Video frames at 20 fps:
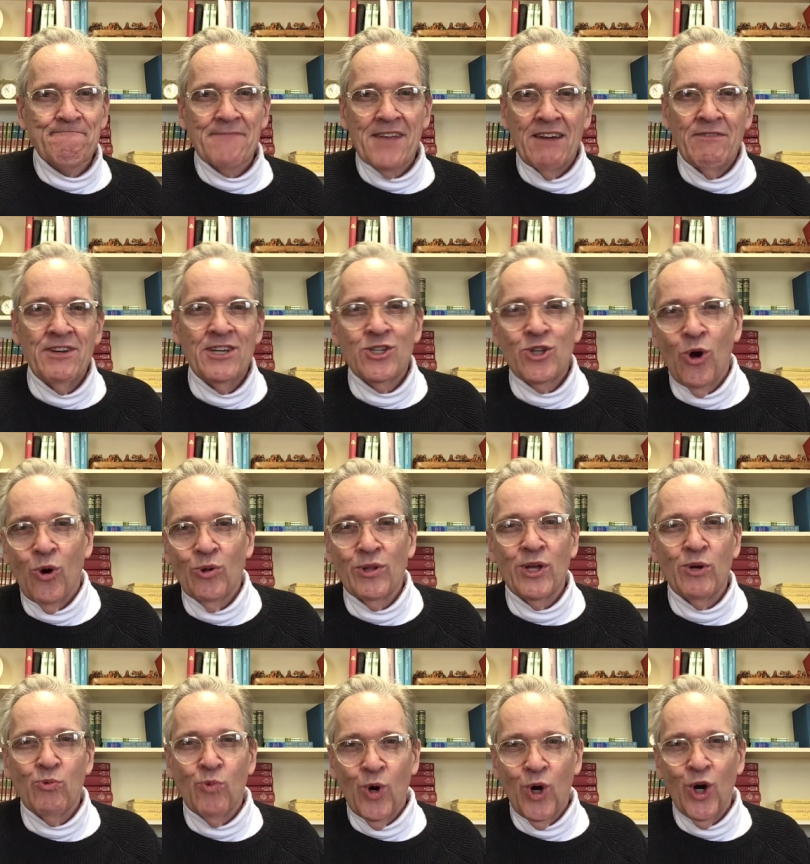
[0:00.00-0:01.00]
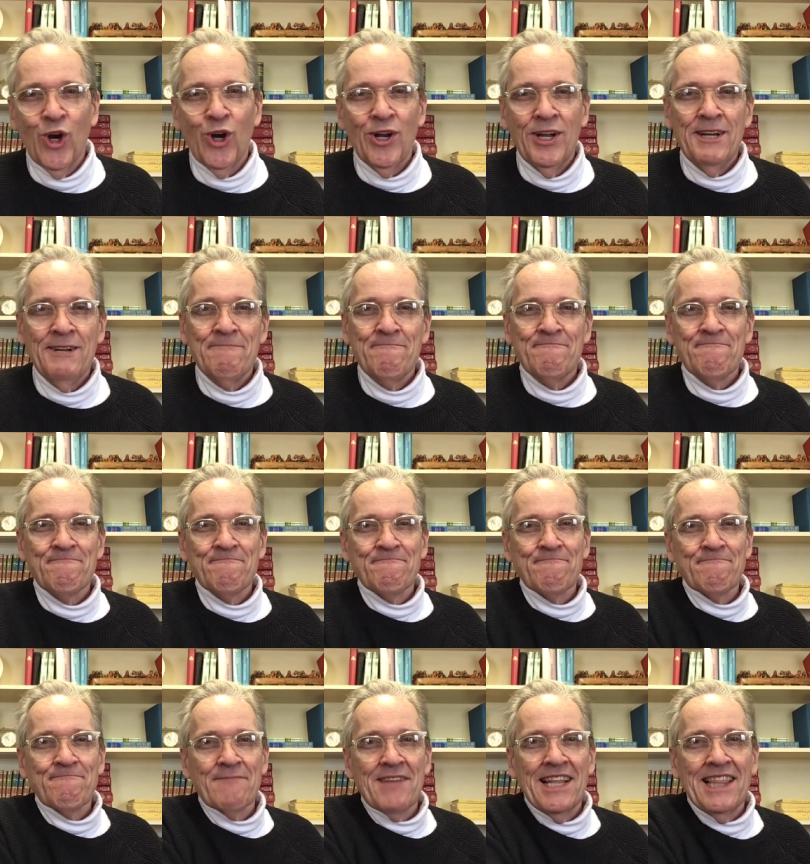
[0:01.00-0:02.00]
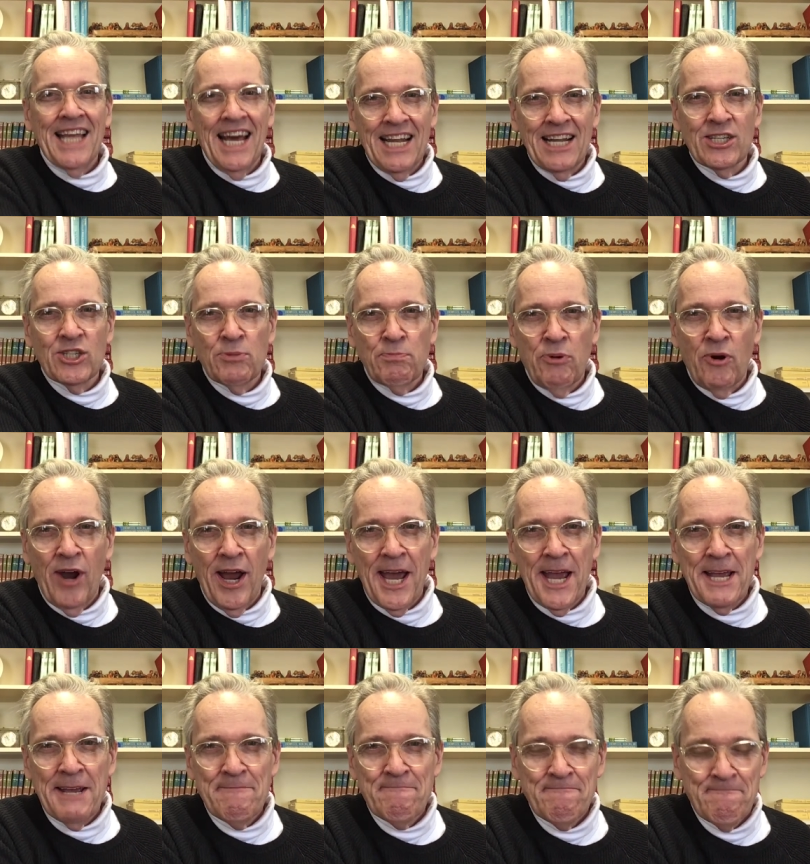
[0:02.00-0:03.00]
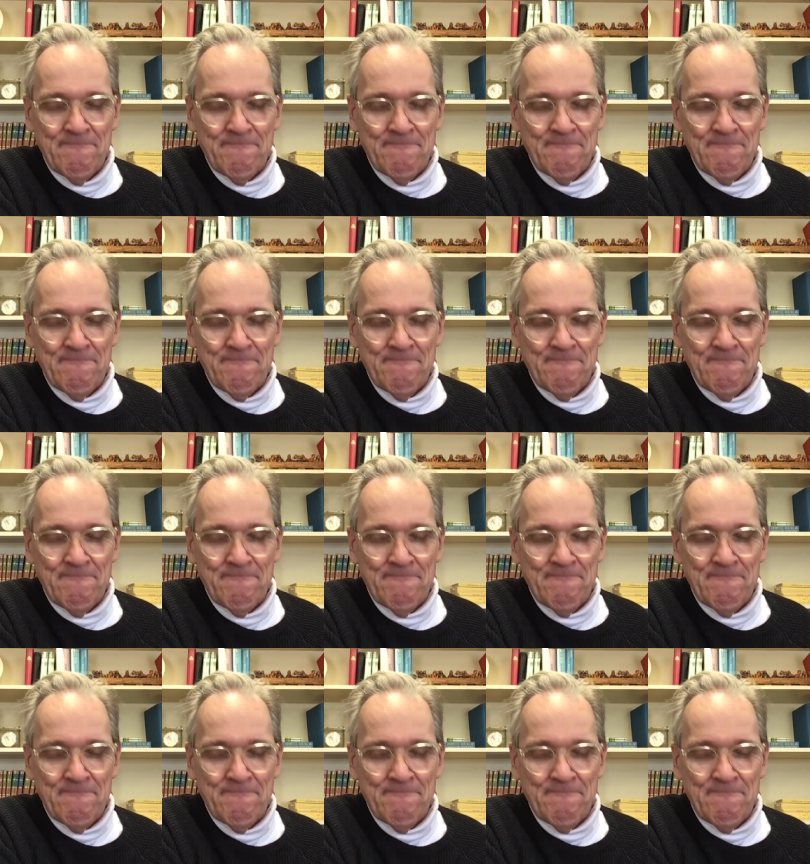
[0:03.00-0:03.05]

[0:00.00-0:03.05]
of his holy word. Let us pray.